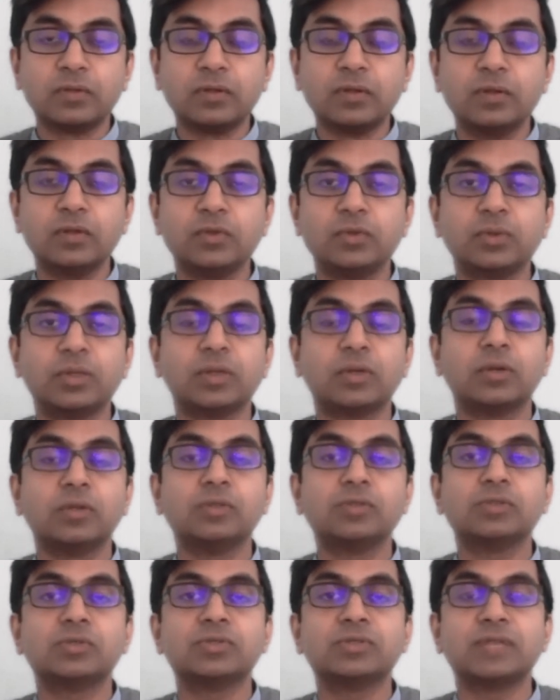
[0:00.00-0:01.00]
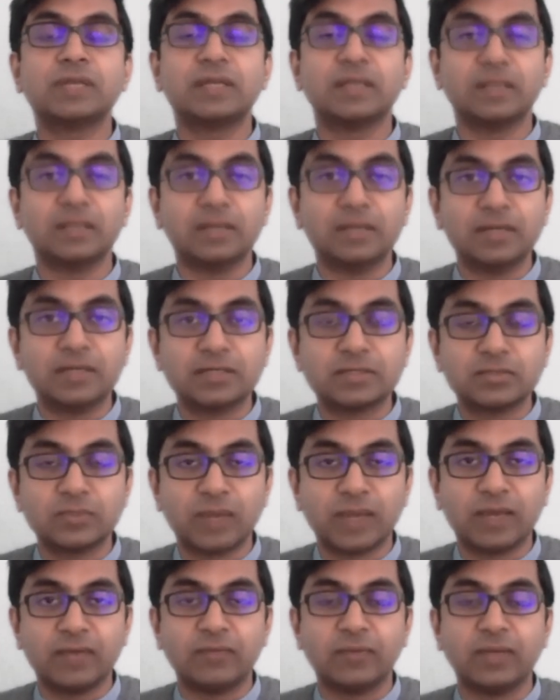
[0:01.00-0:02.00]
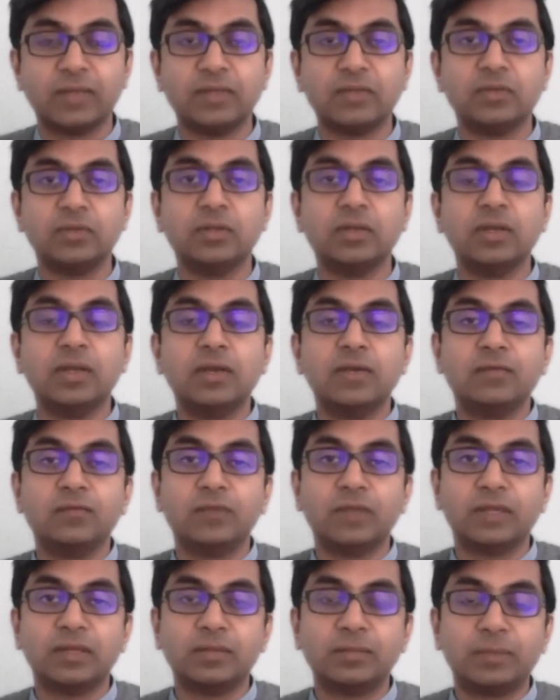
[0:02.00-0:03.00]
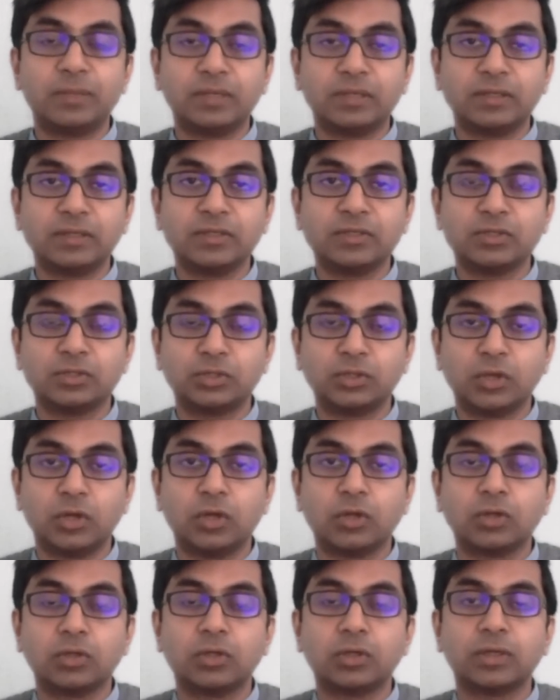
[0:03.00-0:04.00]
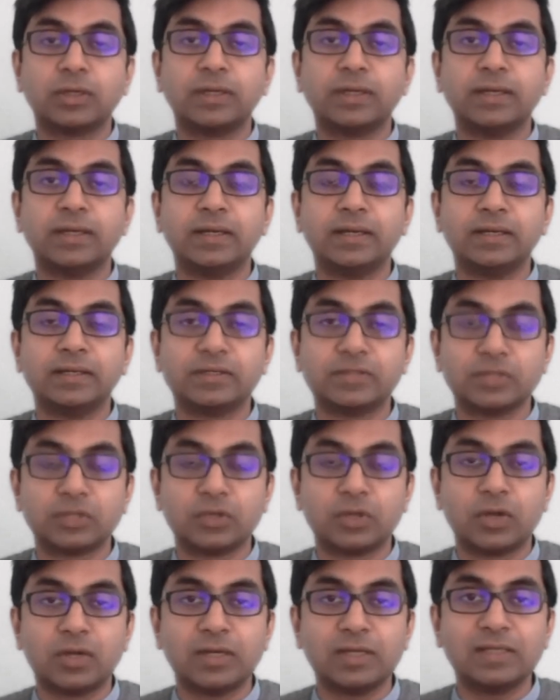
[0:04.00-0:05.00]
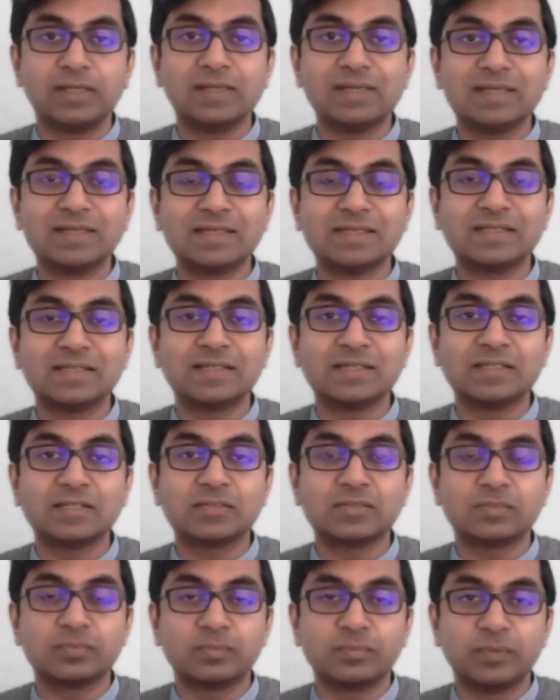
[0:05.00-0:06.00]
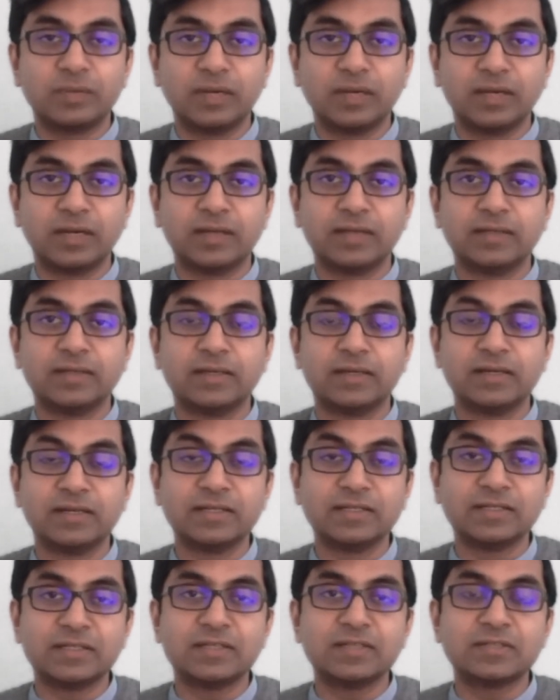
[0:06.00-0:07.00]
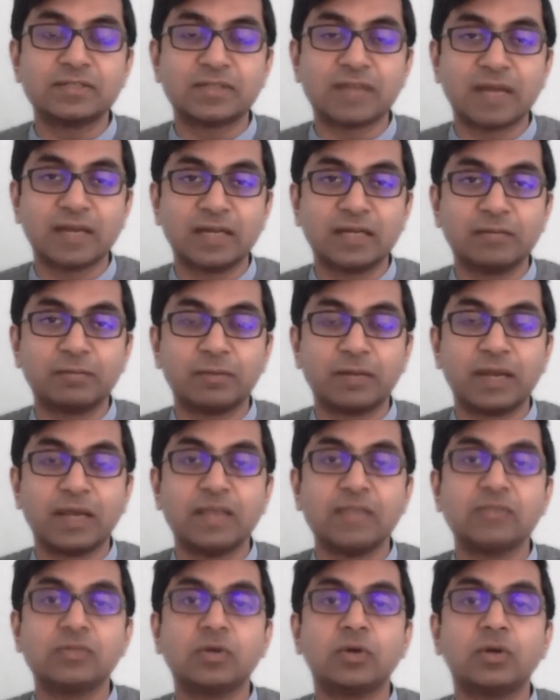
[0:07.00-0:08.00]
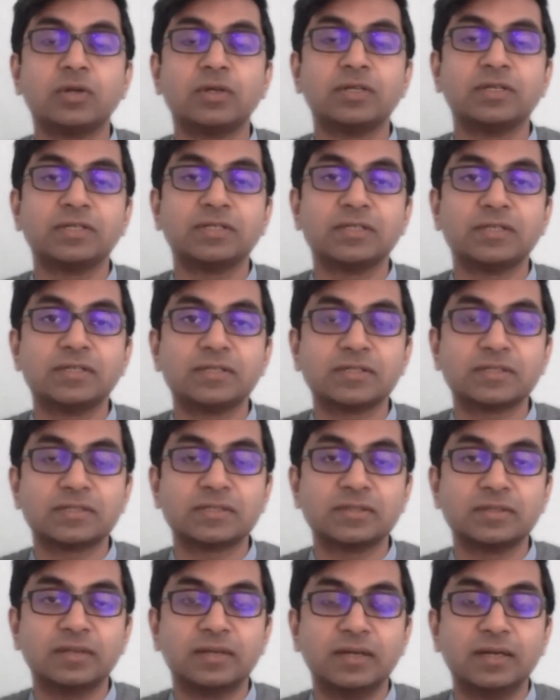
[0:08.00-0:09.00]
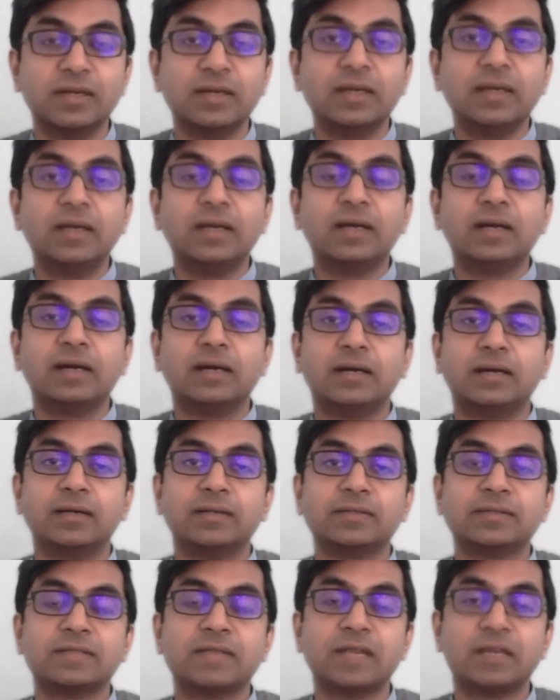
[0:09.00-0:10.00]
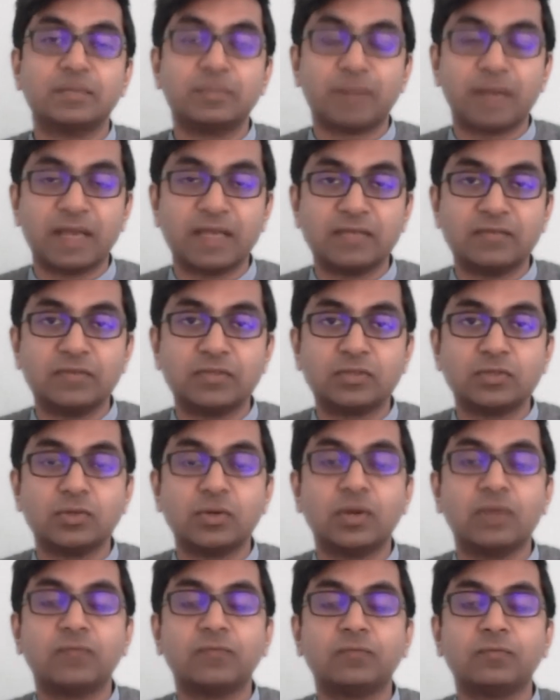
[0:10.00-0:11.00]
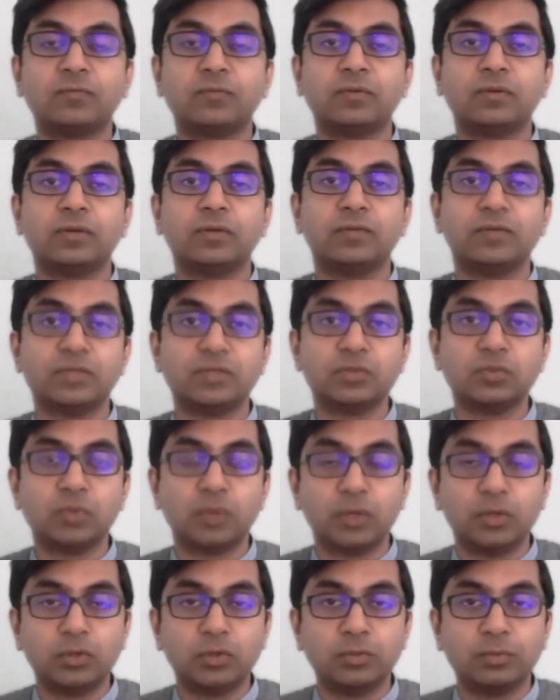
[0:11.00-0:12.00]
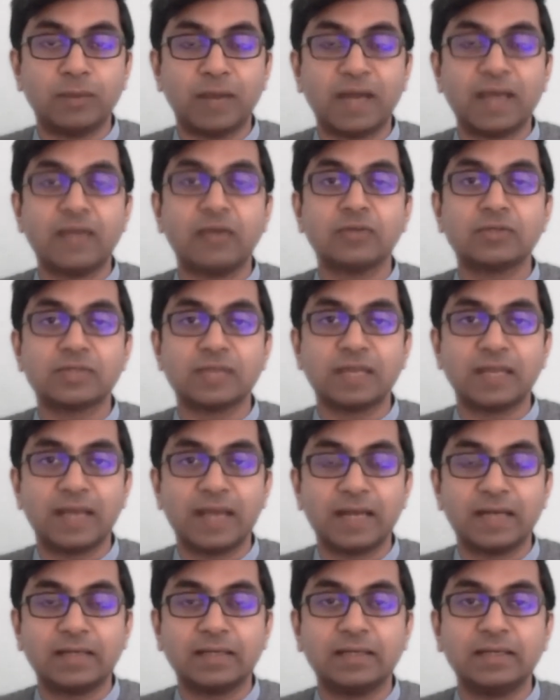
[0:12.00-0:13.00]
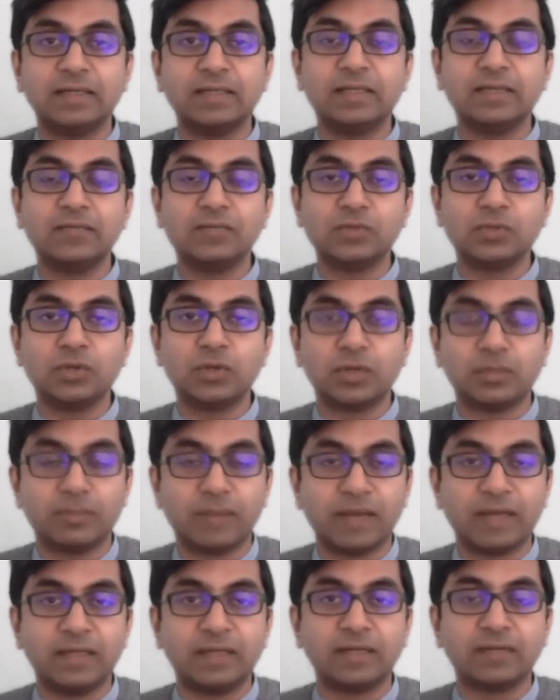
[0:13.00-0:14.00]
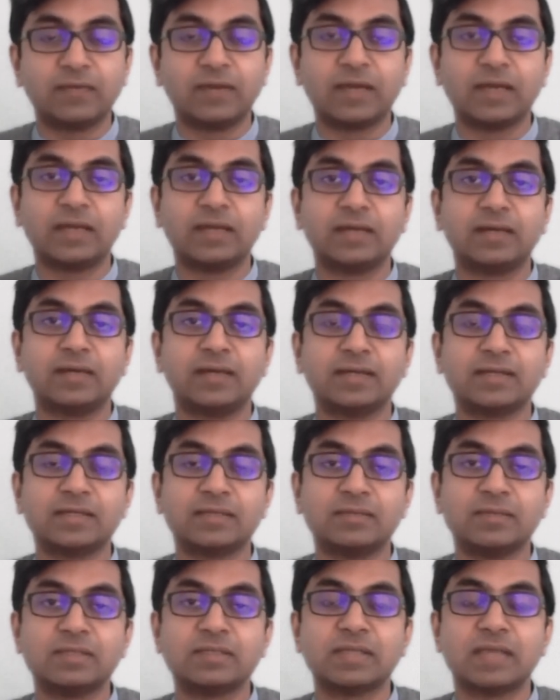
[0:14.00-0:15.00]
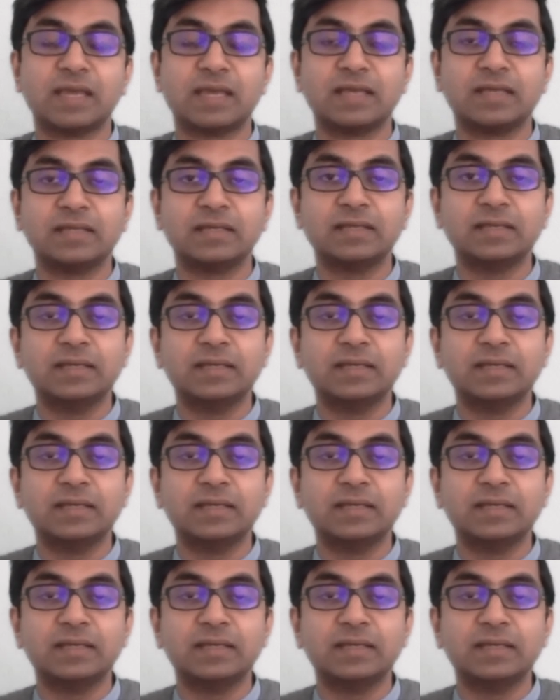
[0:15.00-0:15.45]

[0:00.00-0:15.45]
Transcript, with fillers: You can also set alerts when, when a particular stock or a security reaches its, uh, reaches its target price or reaches its uh, set price which you, have, which you want to buy or sell at. It gives you a reminder via S M S and